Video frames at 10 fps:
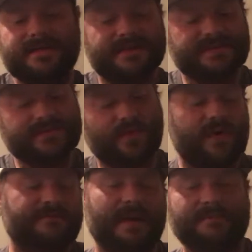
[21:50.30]
This is
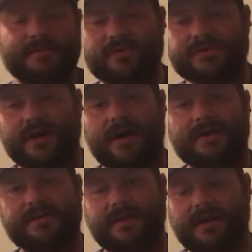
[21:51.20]
one of my most
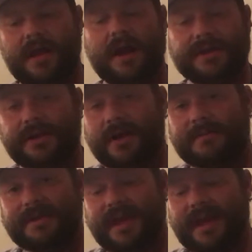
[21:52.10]

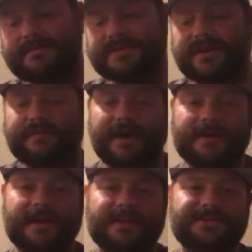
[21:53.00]
uncommon games in my
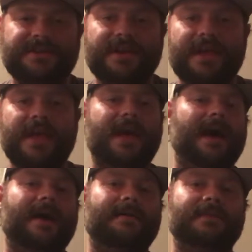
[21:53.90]
collection.
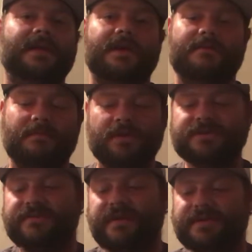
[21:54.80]

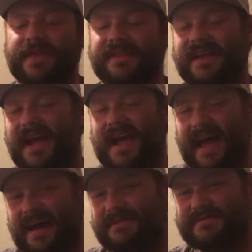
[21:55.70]
Most of everything that I
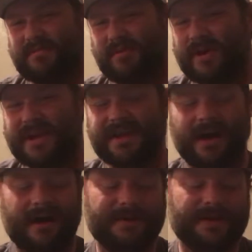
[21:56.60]
have is pretty
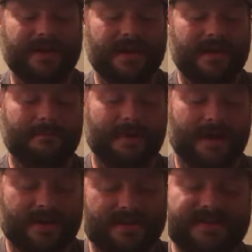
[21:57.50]
common,
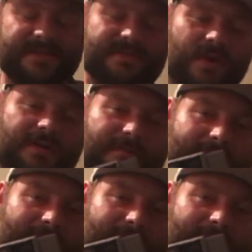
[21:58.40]
but this is one of